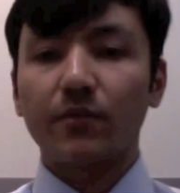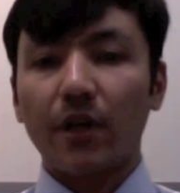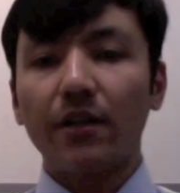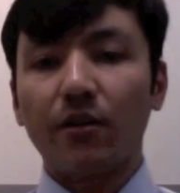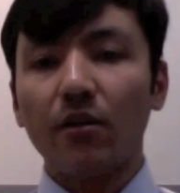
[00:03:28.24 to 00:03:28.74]

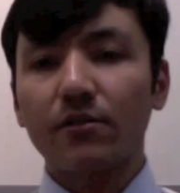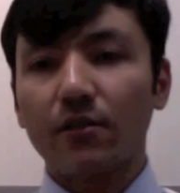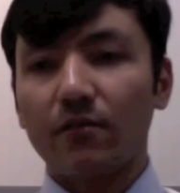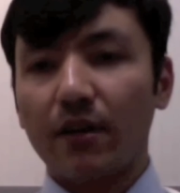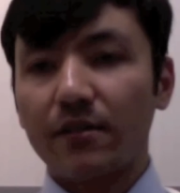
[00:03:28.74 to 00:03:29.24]
And
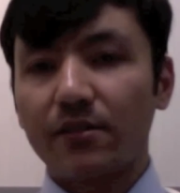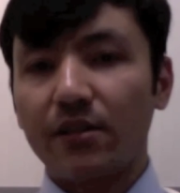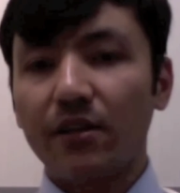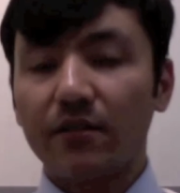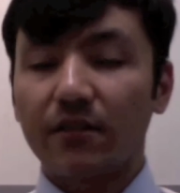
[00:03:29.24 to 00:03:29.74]
also one
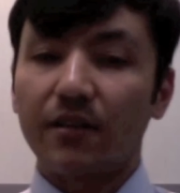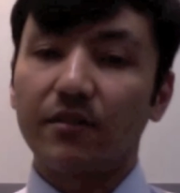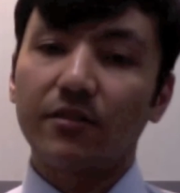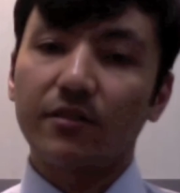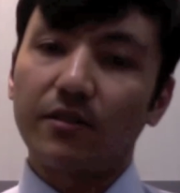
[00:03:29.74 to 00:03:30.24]
thing
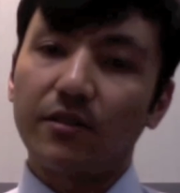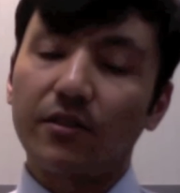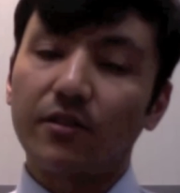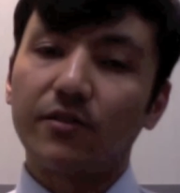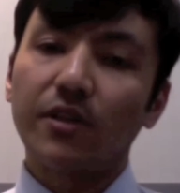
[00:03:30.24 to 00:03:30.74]
that
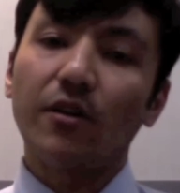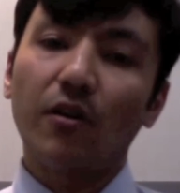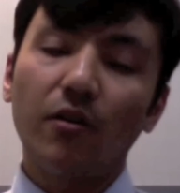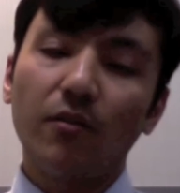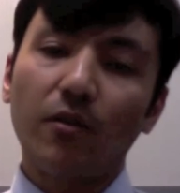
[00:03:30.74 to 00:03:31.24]
they
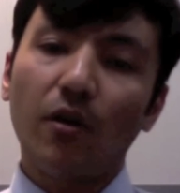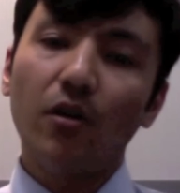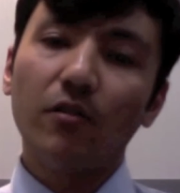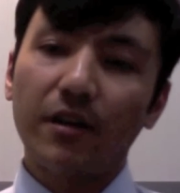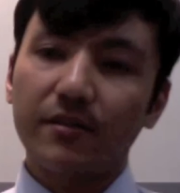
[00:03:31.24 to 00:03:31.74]

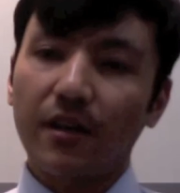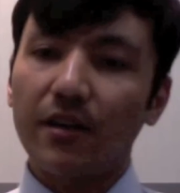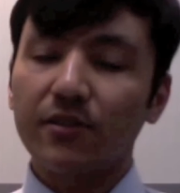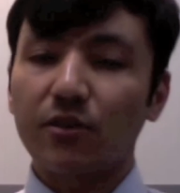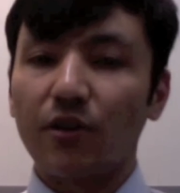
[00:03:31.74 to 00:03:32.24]
always
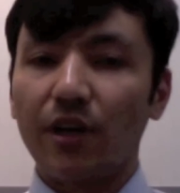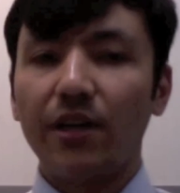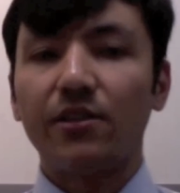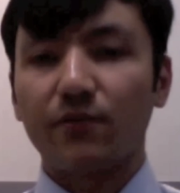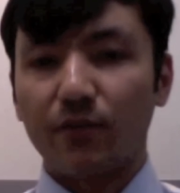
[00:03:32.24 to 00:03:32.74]
ask your
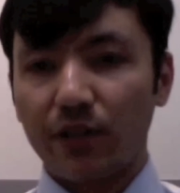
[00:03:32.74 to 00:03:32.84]
age.